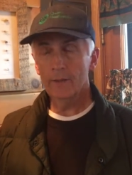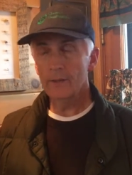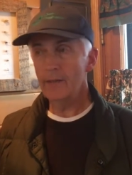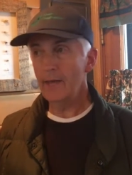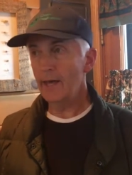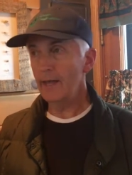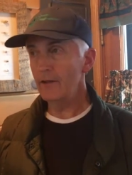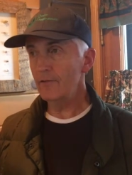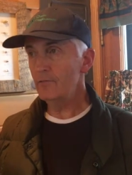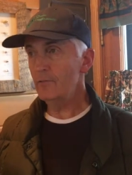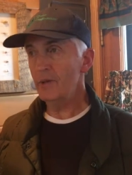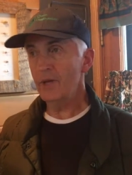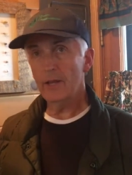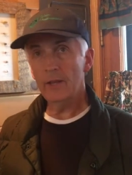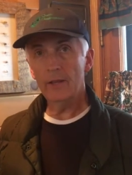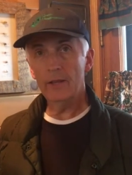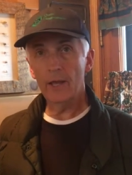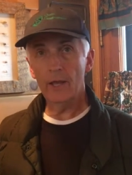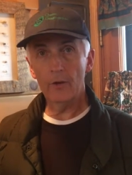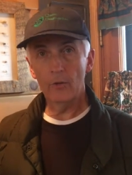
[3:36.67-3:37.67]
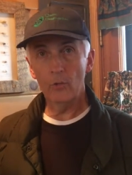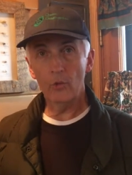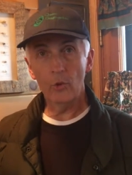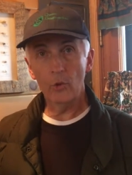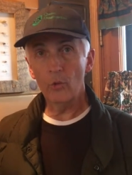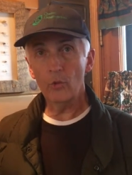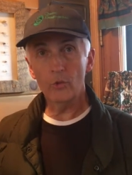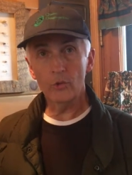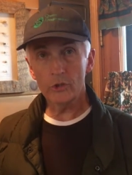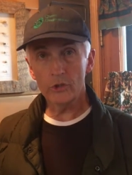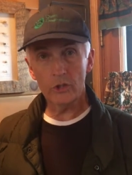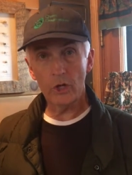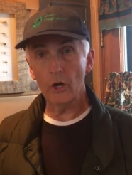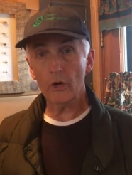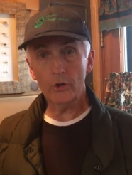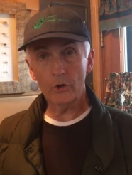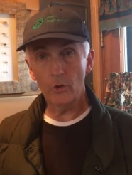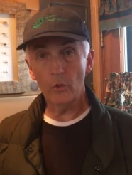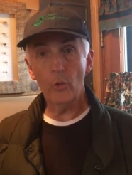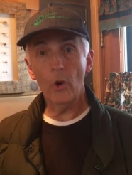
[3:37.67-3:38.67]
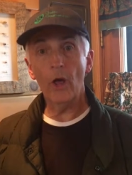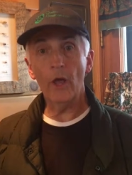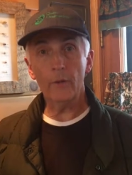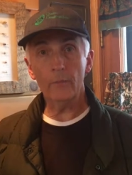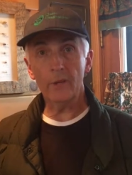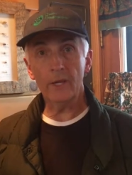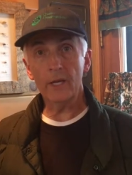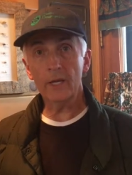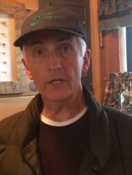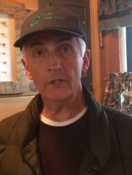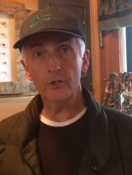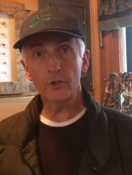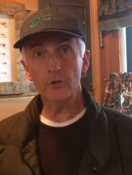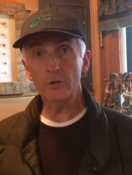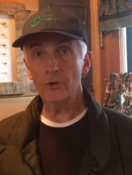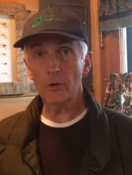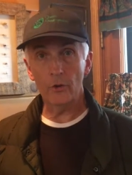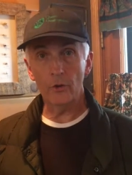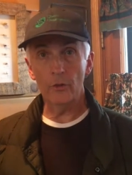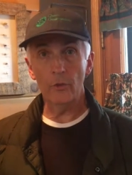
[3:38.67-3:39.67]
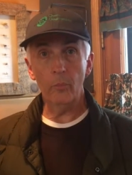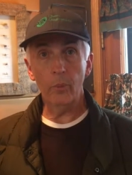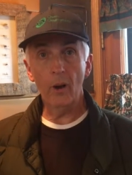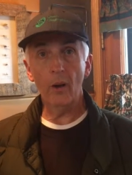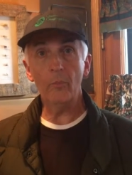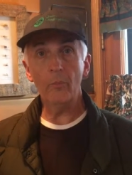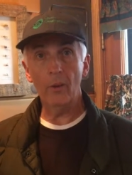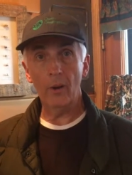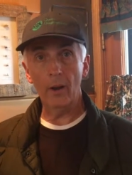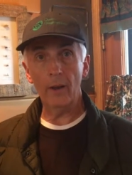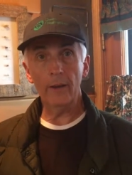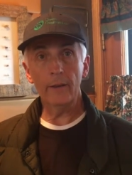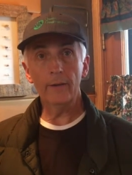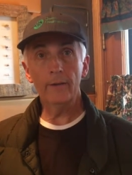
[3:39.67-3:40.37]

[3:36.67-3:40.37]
that will start to run because you turned the pump on.